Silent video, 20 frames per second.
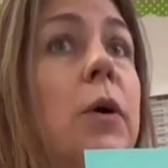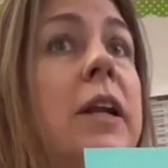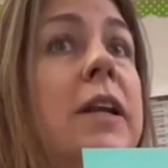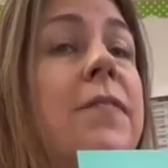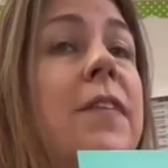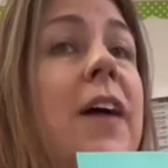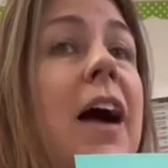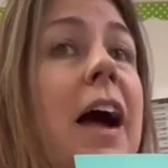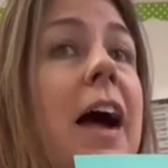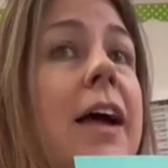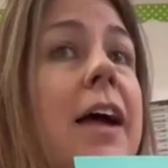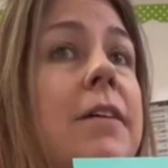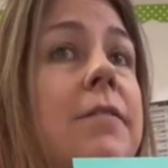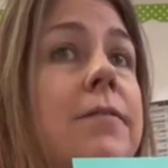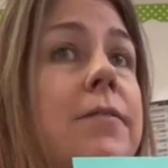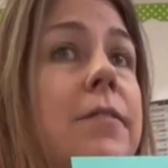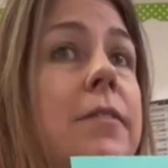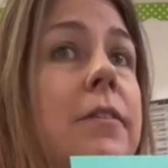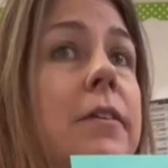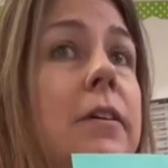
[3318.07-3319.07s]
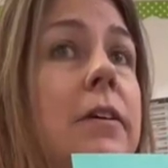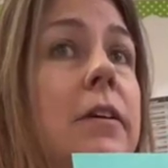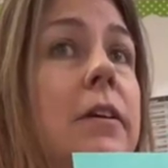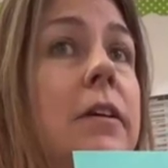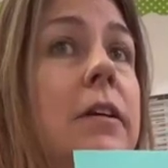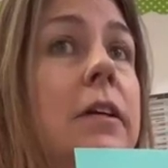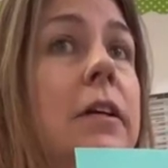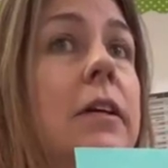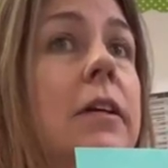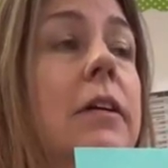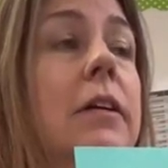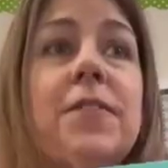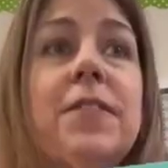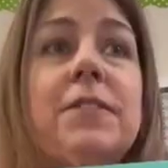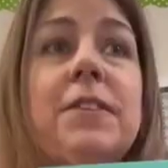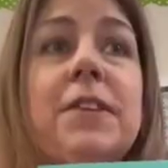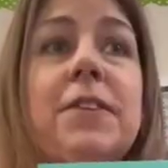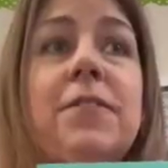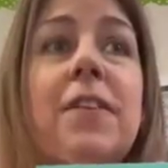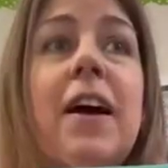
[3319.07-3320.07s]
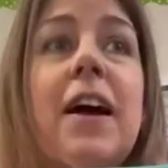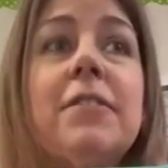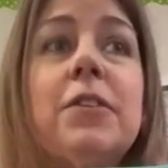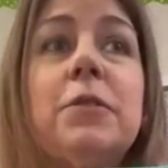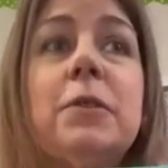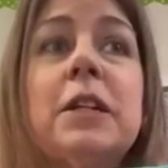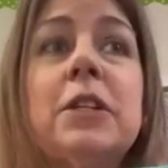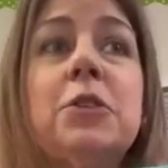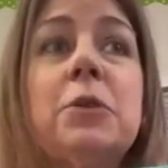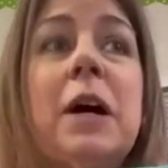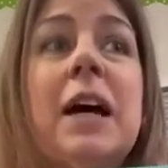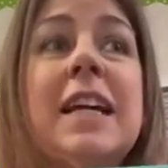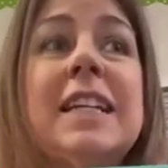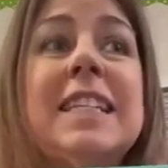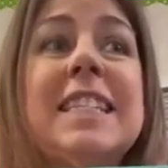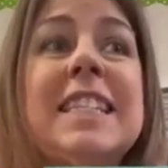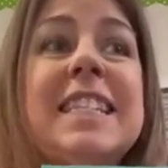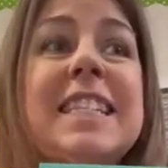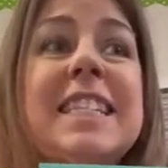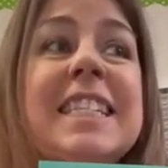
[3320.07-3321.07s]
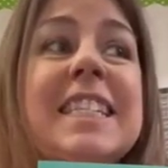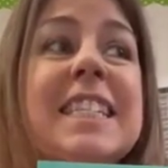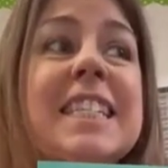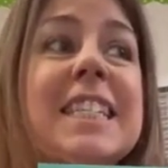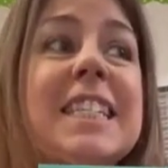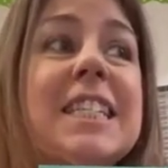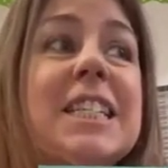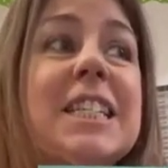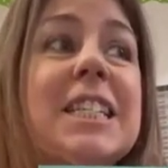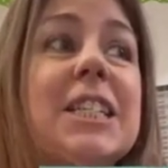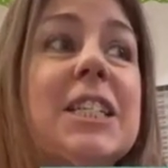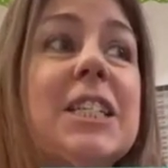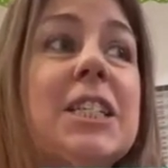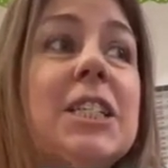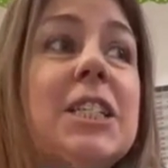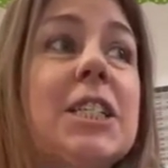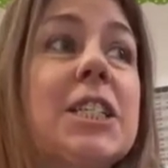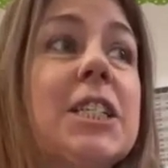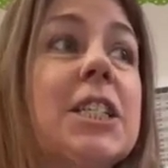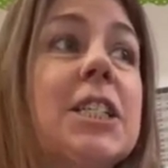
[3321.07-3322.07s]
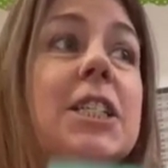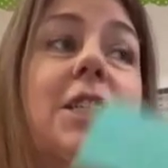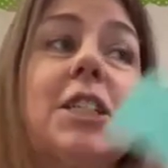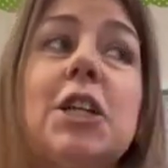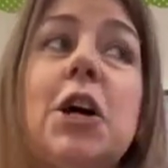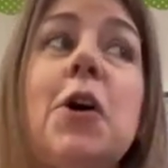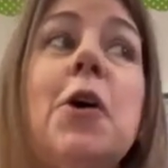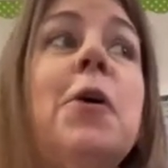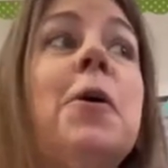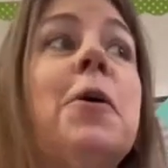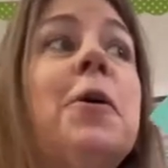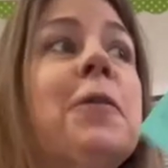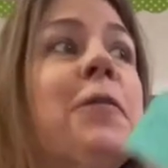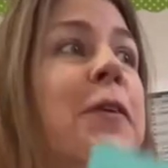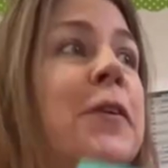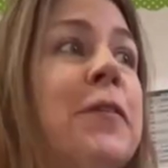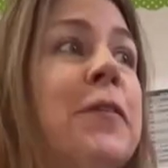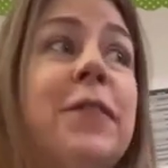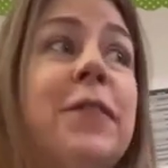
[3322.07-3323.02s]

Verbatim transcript: 45. 46. 55 going twice sold for